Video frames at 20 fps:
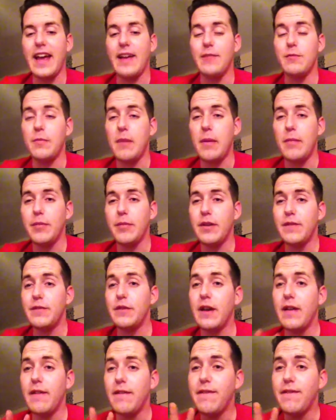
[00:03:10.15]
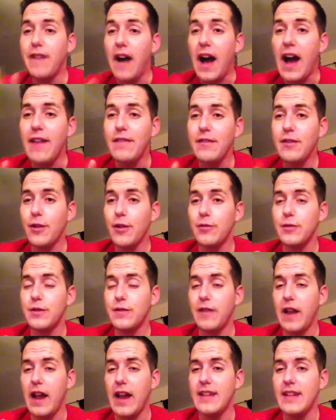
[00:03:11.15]
And remember, if you have 5 close
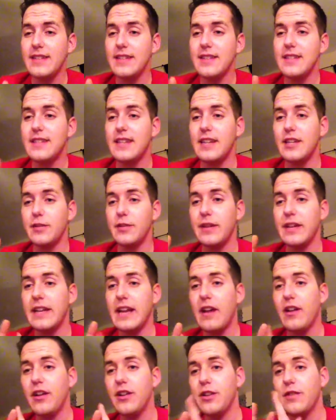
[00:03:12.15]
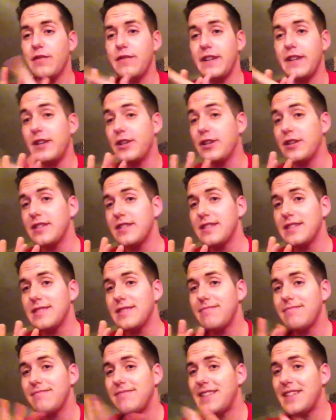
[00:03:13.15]
friends that you can count on your
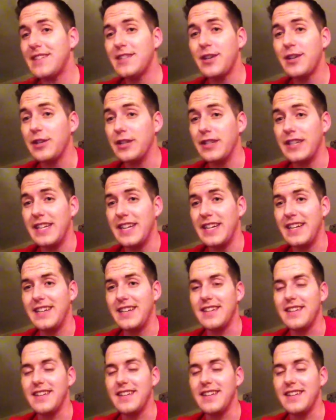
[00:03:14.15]
fingers, that's all you need.